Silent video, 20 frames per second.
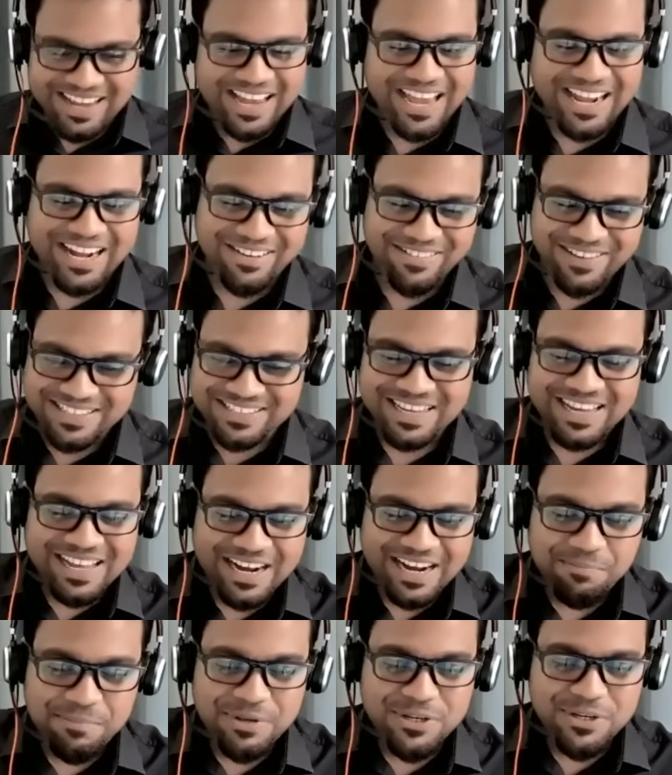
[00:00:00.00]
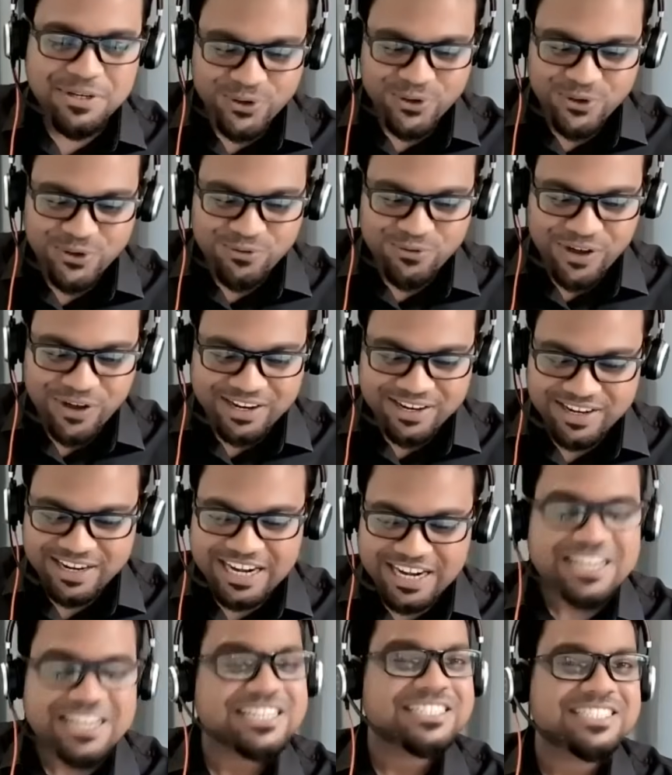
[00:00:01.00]
Anyways, let me show you one
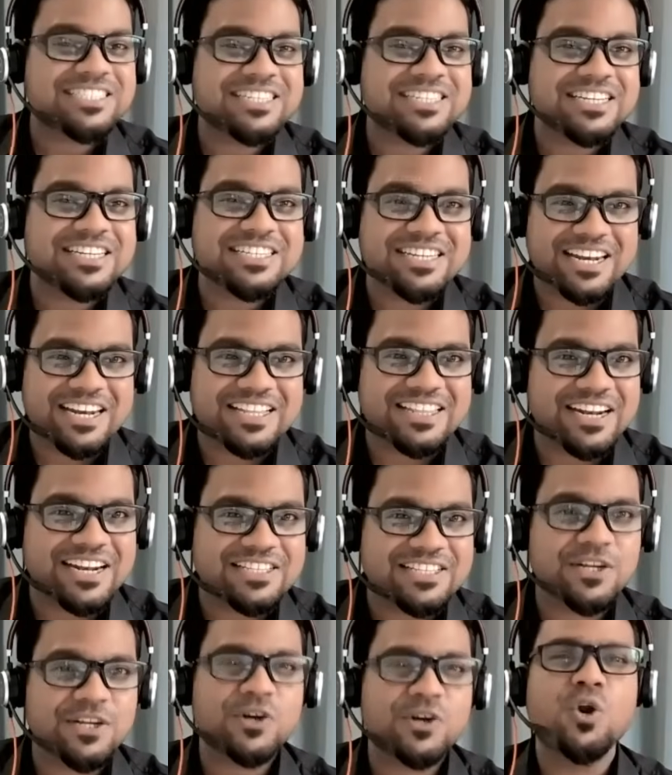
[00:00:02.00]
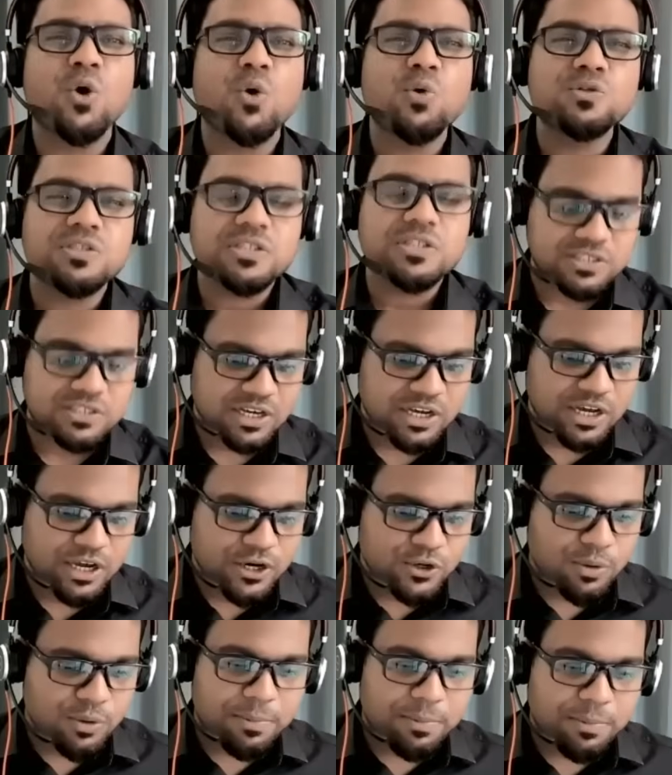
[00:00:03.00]
interesting technique that is the closest
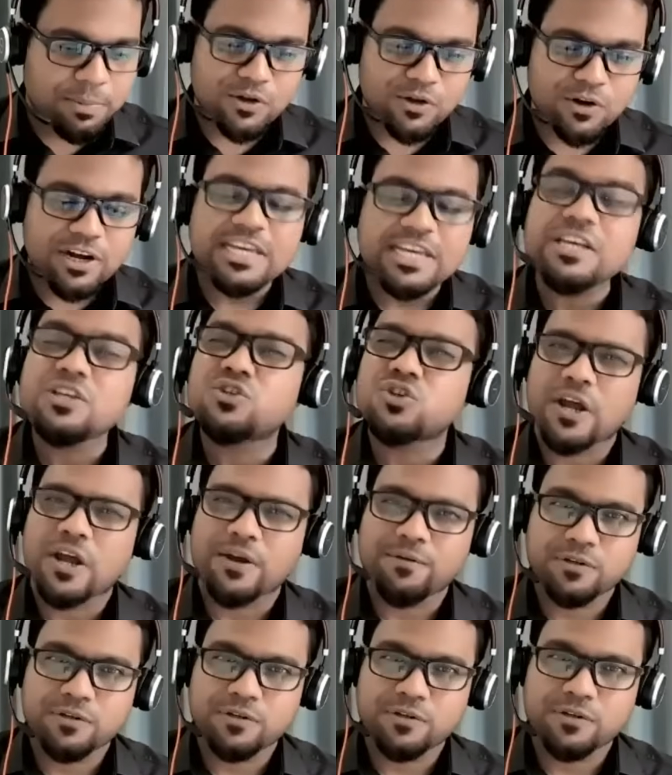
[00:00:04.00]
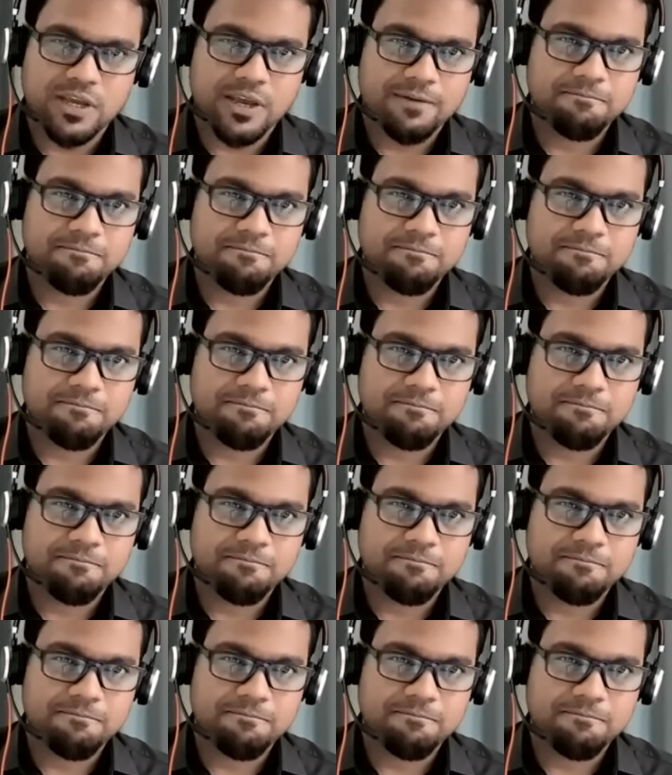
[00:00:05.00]
to a particular teacher, I would say.